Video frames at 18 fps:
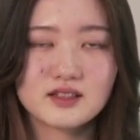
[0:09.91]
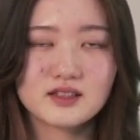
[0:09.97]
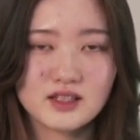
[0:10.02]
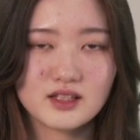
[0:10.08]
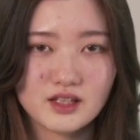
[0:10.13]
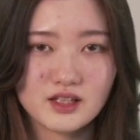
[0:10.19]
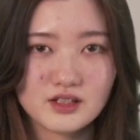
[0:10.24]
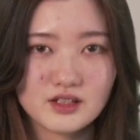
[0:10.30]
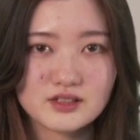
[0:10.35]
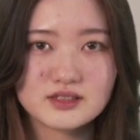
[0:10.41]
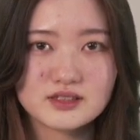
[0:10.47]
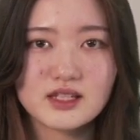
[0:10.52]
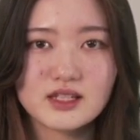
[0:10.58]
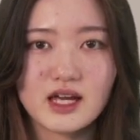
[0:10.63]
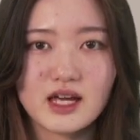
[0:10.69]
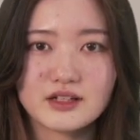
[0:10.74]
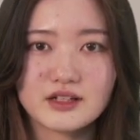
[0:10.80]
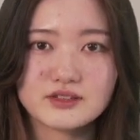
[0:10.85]
Here's the
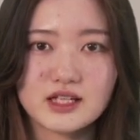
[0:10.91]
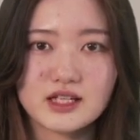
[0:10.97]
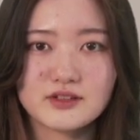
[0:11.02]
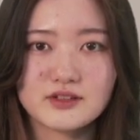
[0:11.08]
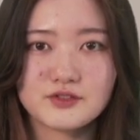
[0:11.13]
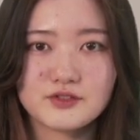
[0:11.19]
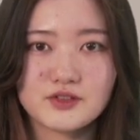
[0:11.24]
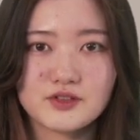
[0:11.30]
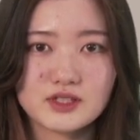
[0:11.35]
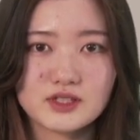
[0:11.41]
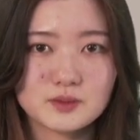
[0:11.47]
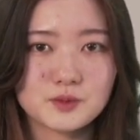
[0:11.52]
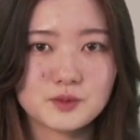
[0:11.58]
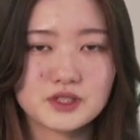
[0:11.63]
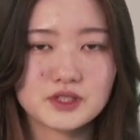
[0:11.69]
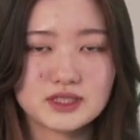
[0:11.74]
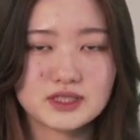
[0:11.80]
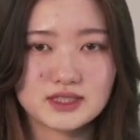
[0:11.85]
outline for this
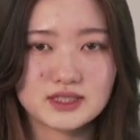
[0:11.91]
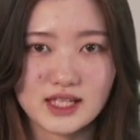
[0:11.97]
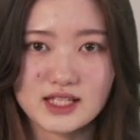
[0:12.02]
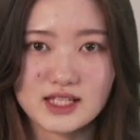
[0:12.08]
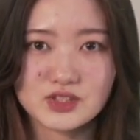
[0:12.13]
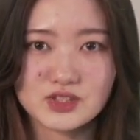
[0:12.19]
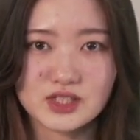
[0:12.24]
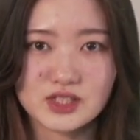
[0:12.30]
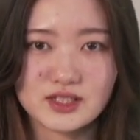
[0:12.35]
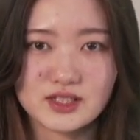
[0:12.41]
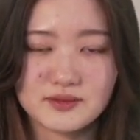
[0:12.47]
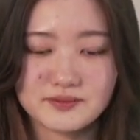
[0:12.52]
presentation.